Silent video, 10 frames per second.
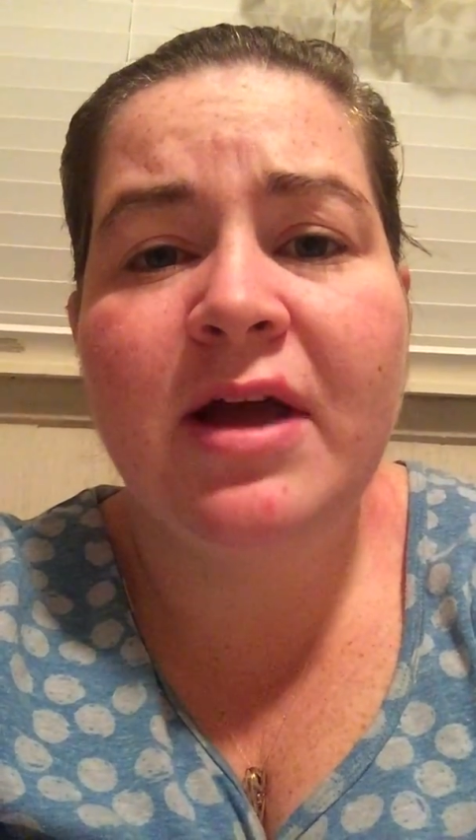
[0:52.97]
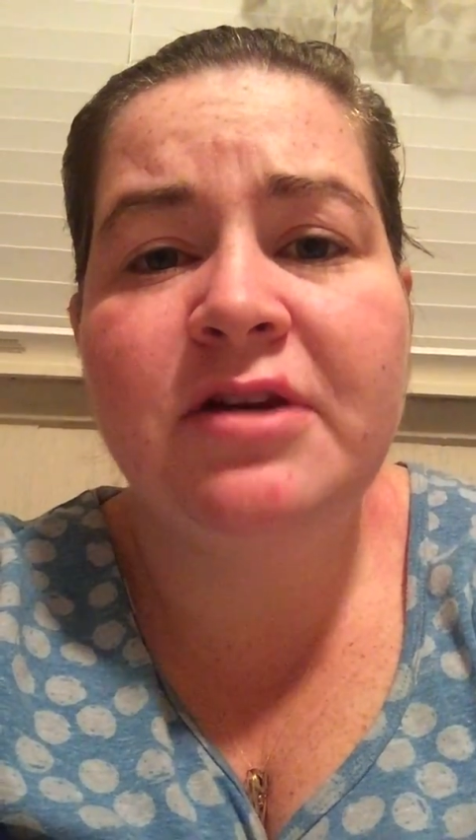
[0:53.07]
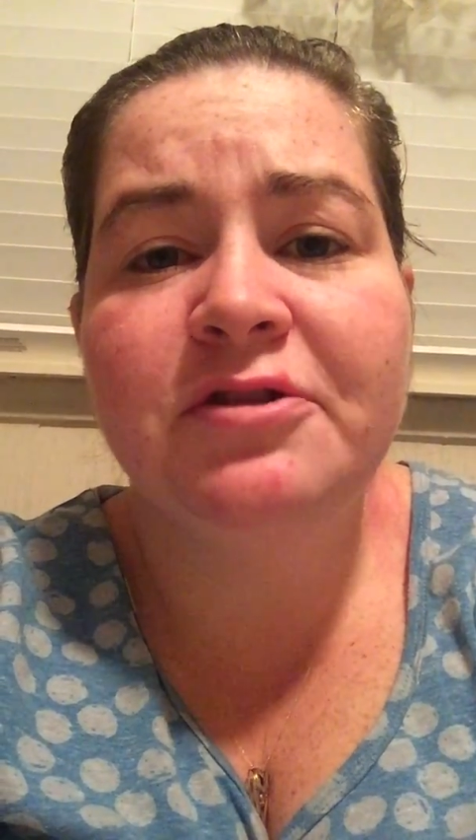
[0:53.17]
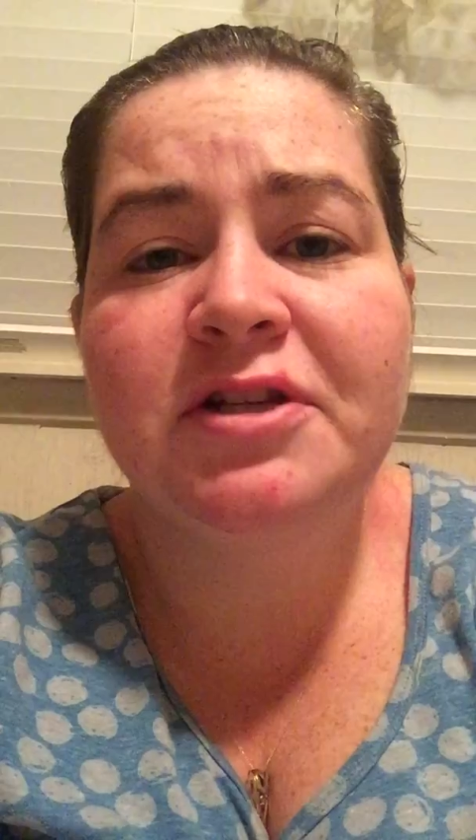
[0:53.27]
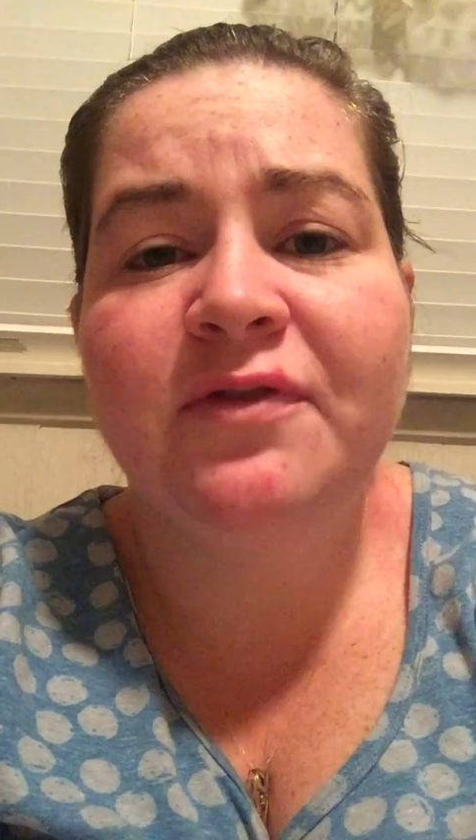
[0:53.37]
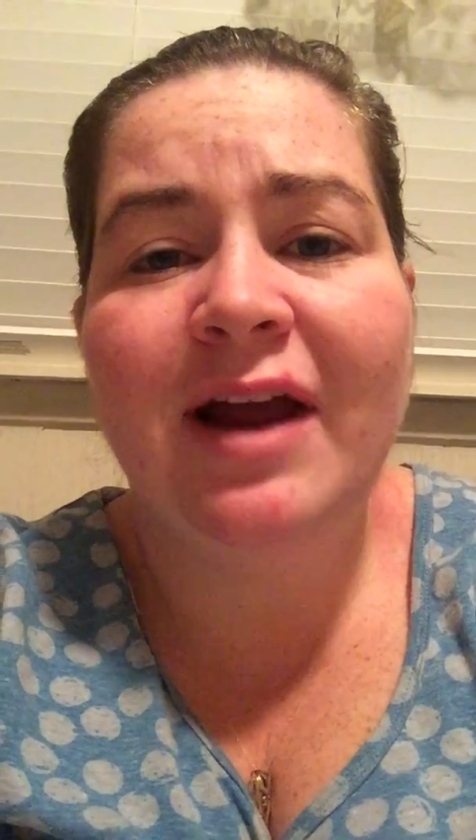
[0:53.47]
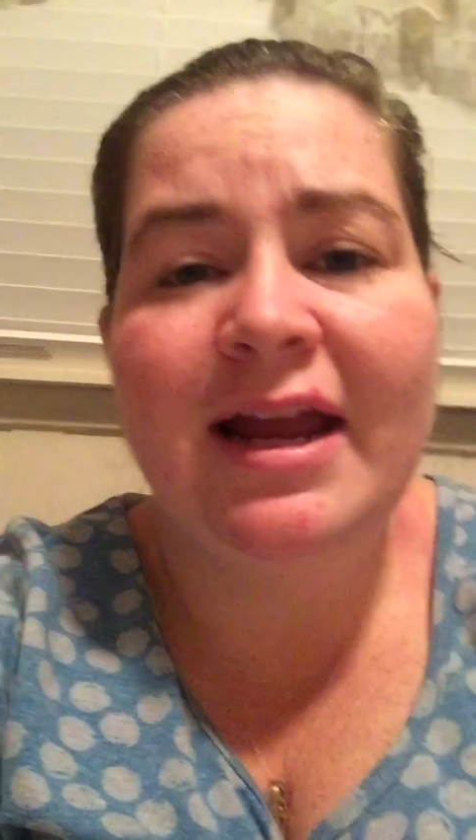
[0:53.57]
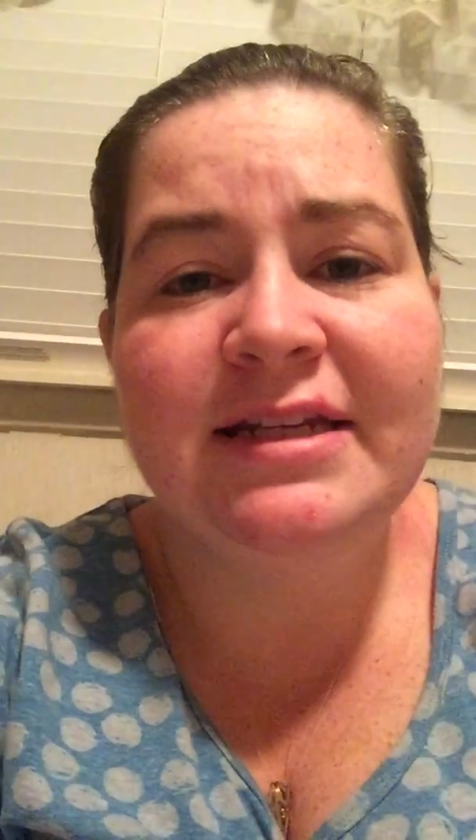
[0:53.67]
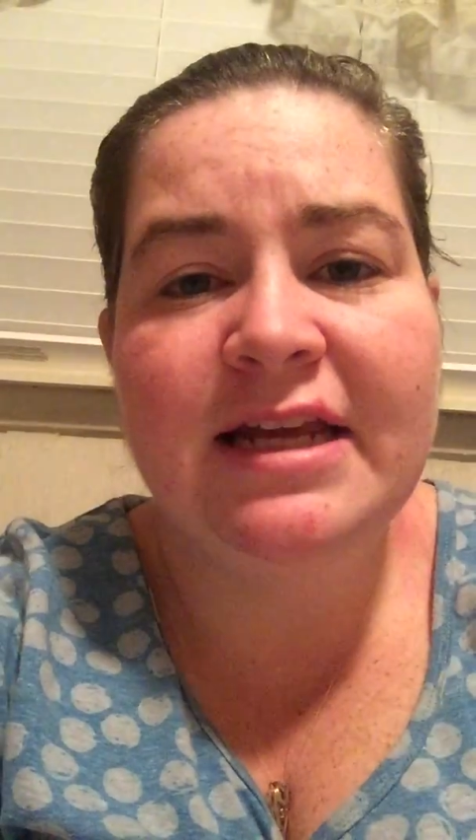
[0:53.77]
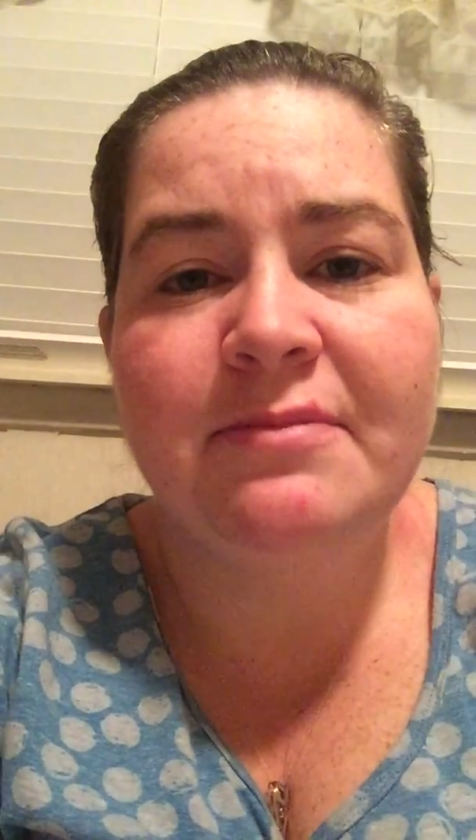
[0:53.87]
interest for
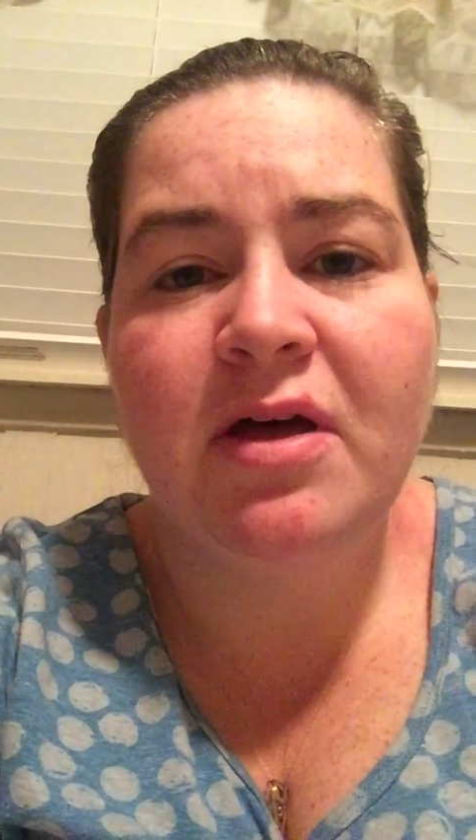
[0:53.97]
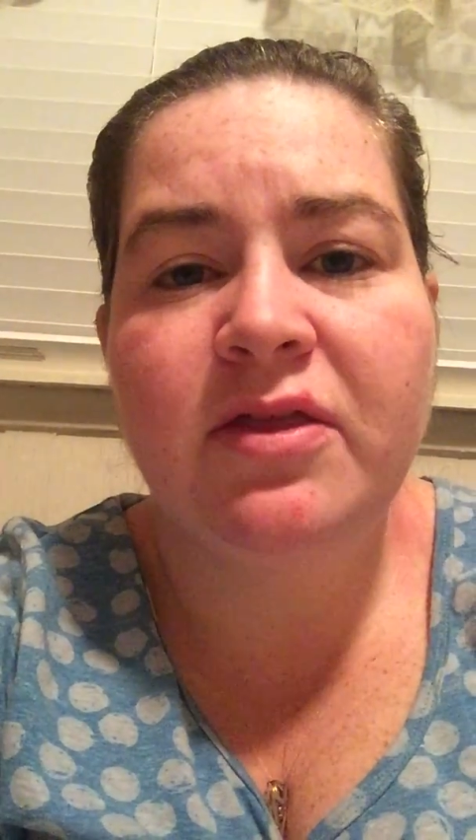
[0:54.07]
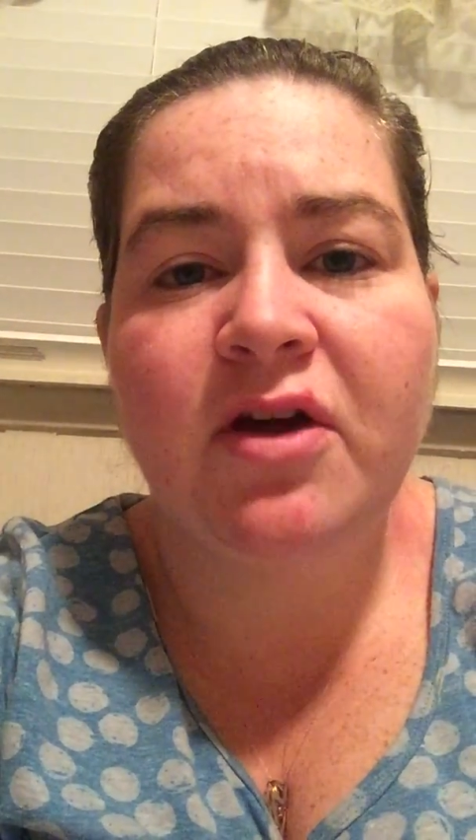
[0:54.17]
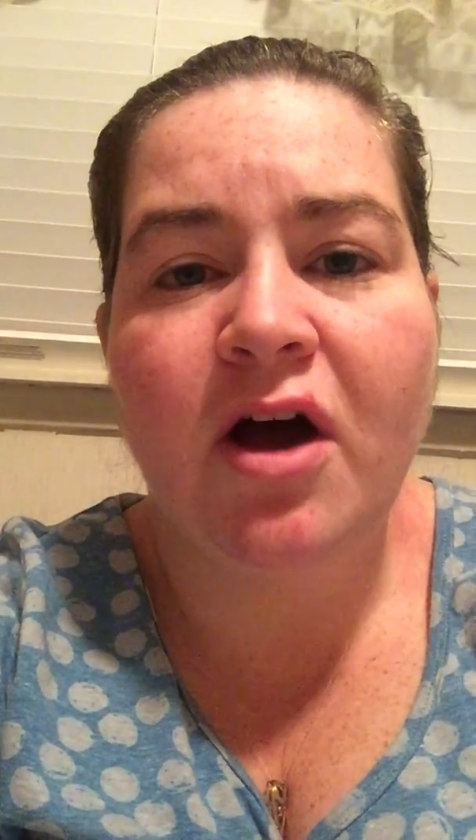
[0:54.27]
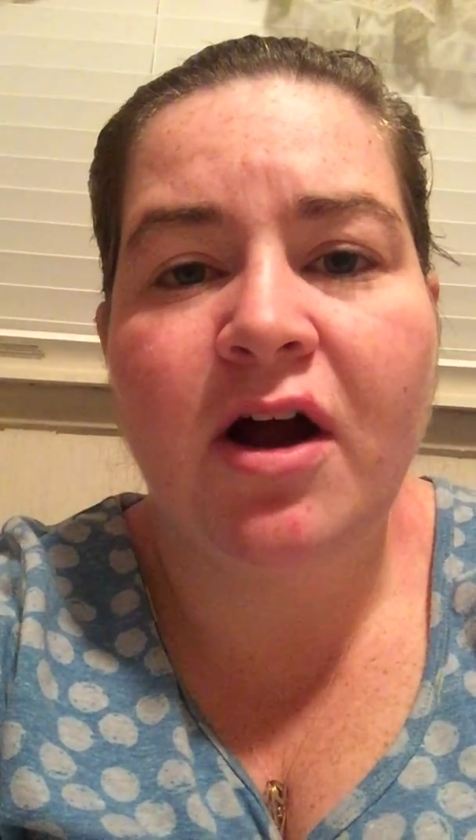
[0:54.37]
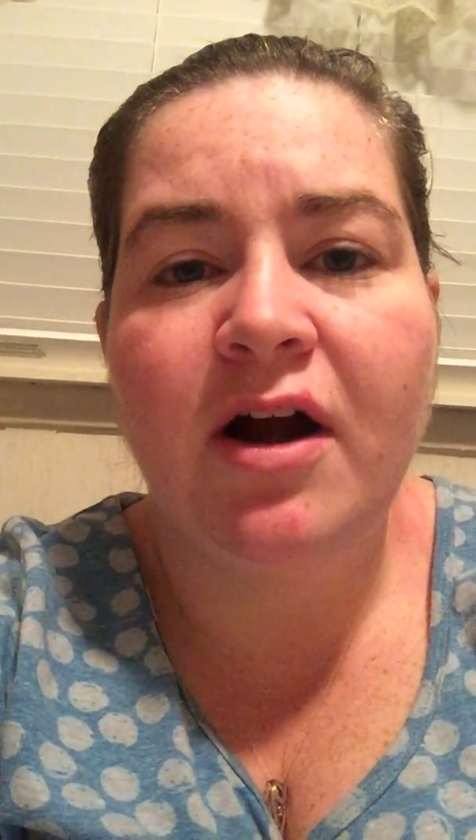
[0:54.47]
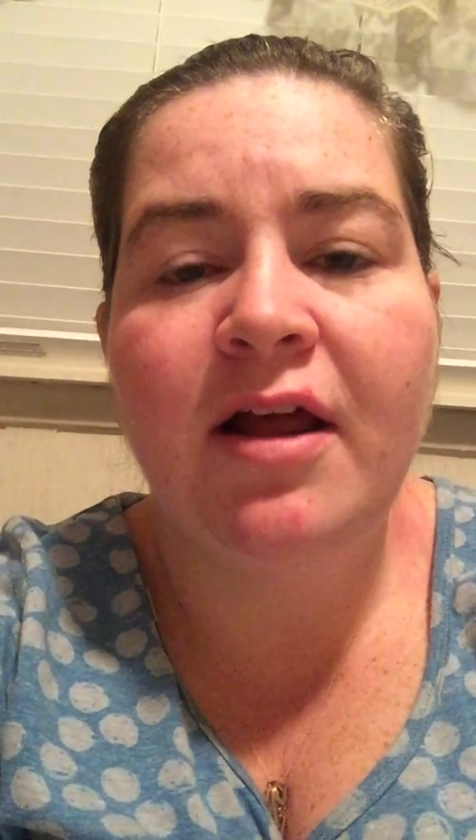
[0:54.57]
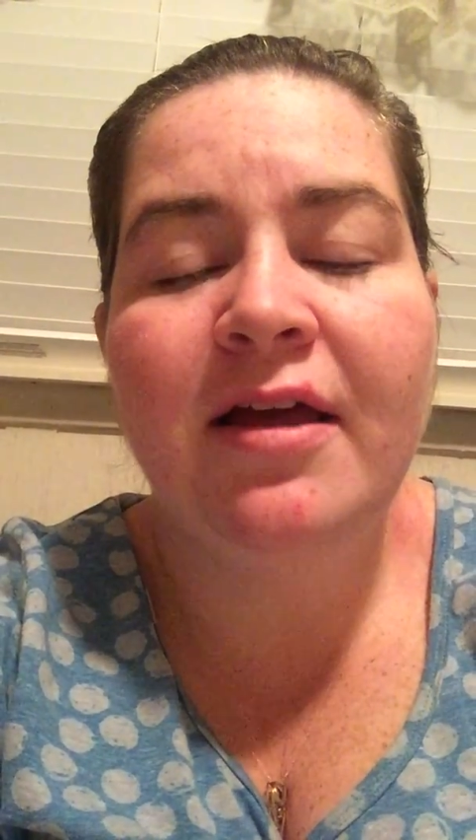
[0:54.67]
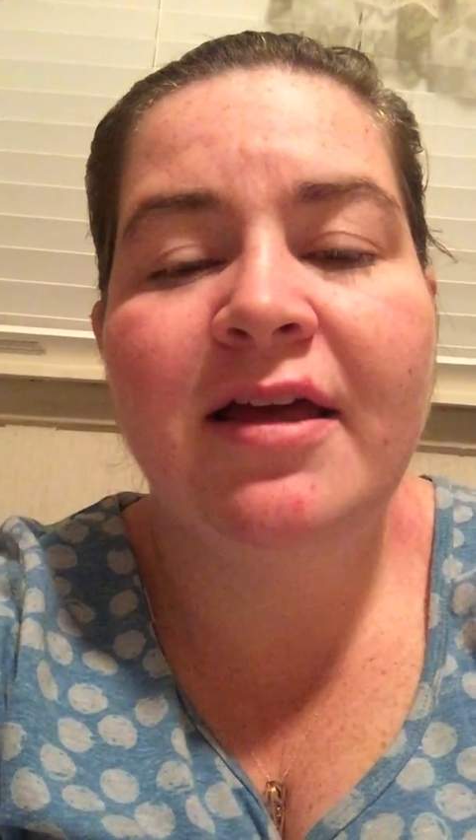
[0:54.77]
18-month card.